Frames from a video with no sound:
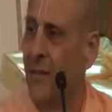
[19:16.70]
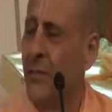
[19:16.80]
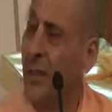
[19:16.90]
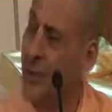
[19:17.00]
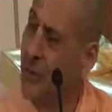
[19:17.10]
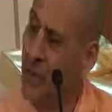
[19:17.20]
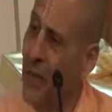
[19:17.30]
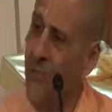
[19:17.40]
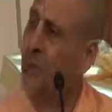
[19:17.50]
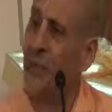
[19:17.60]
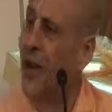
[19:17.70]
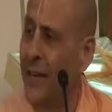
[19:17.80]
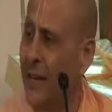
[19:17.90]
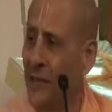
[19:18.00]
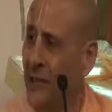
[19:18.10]
If I don't have your
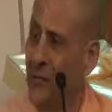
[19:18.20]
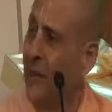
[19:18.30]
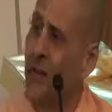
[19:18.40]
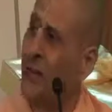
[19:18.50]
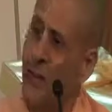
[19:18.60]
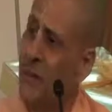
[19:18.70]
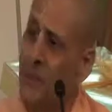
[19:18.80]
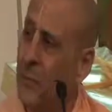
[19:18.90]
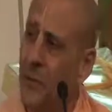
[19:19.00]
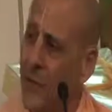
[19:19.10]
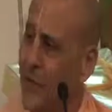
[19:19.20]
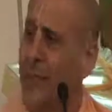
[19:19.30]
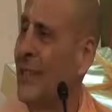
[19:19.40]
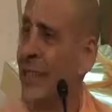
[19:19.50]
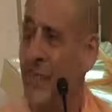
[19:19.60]
guidance, if I don't have your
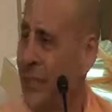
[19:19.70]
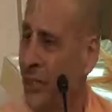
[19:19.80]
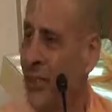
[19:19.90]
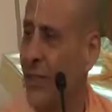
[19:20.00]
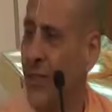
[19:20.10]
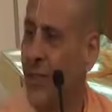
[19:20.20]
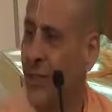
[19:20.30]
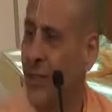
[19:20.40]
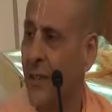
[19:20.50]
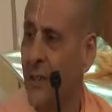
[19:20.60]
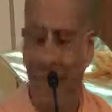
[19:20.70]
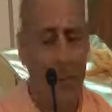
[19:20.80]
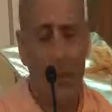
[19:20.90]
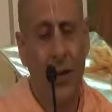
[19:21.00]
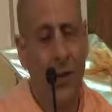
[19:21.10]
blessings, then
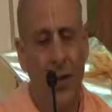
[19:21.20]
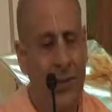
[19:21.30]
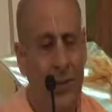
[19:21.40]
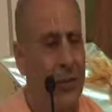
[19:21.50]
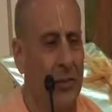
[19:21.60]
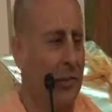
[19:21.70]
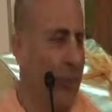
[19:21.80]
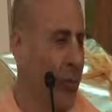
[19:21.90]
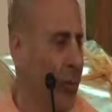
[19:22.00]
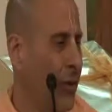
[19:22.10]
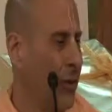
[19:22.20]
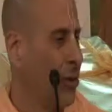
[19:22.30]
I'm lost in this world.